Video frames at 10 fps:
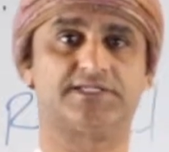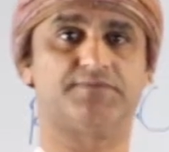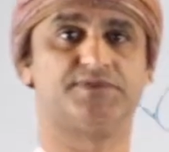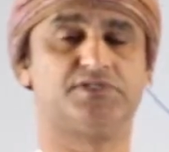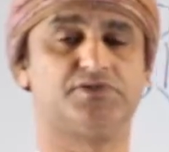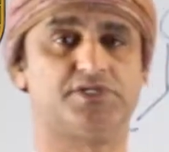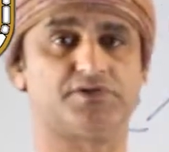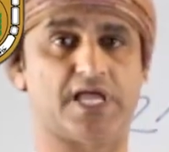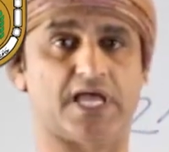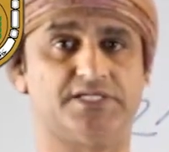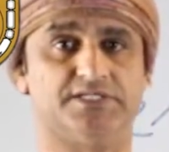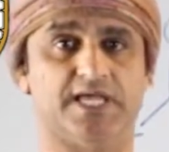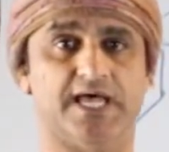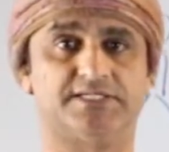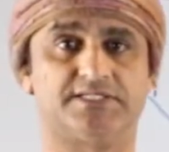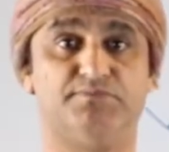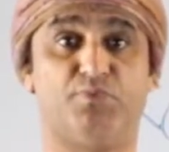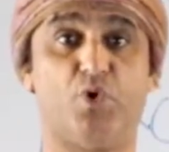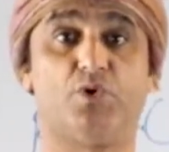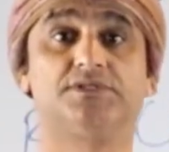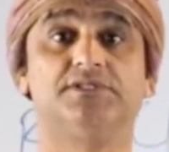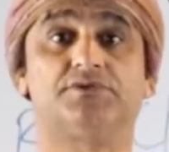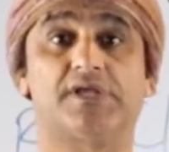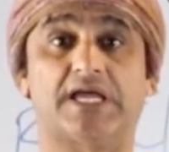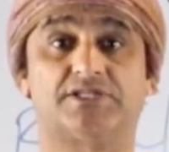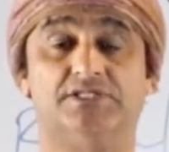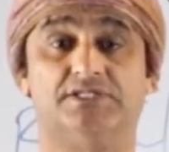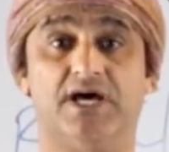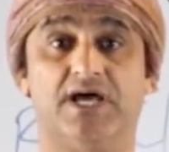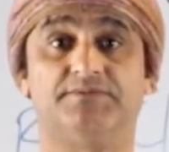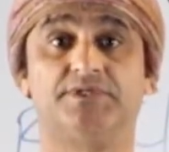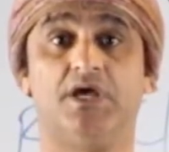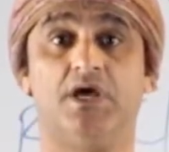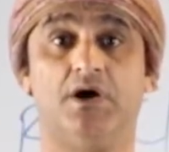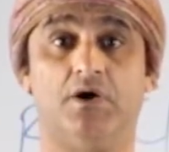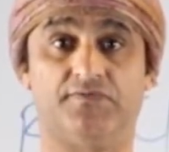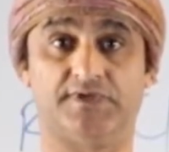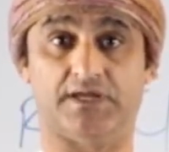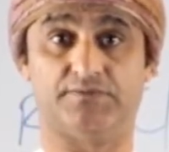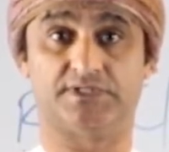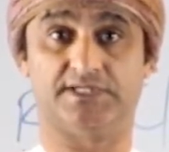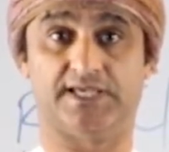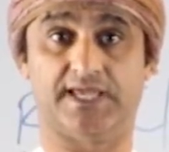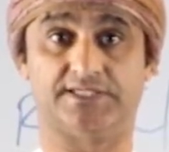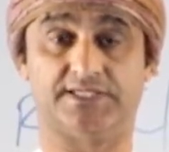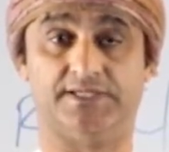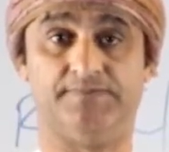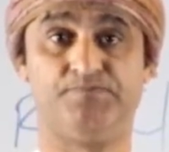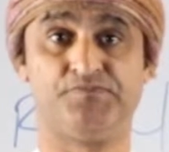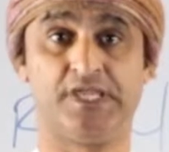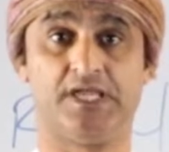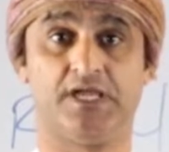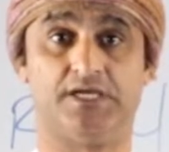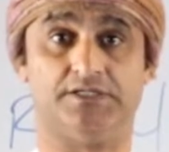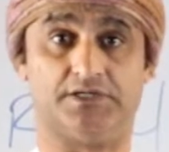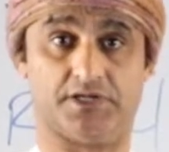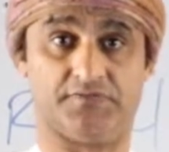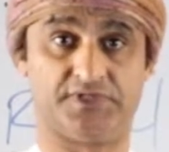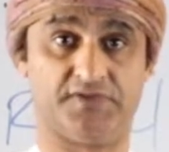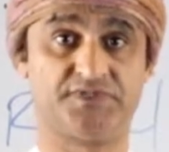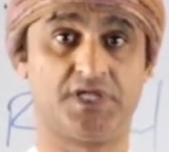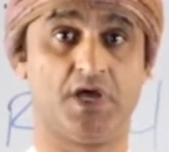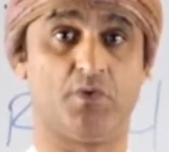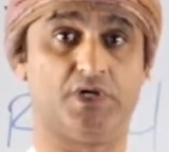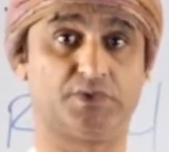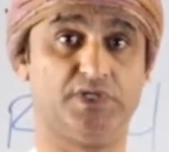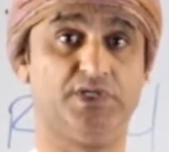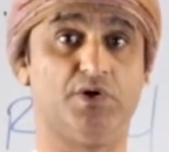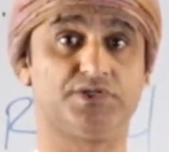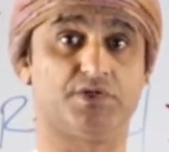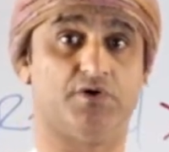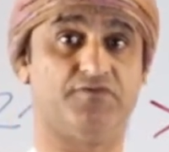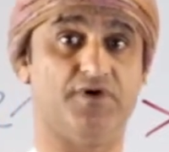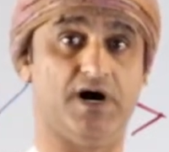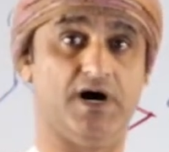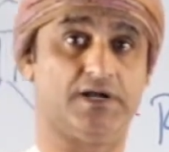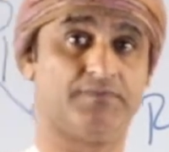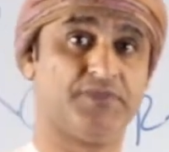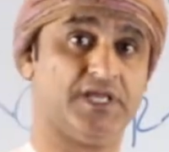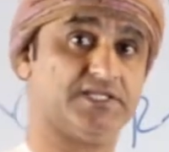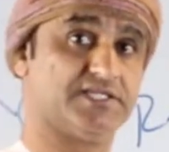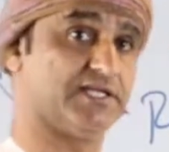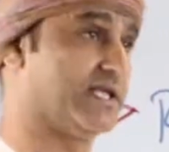substitution reactions as important reaction types of carboxylic acid derivatives. What we know so far is that